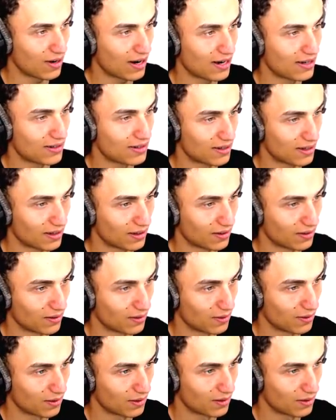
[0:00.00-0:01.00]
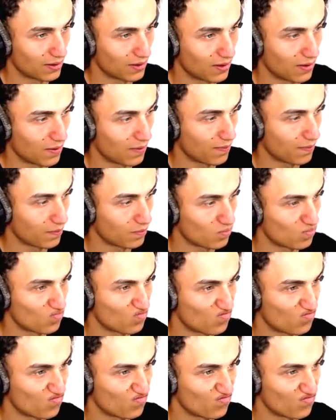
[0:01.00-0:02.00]
racing. the checkpoint and Jelly,
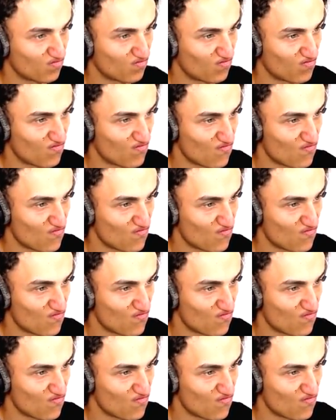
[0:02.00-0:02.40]
Jelly, I need you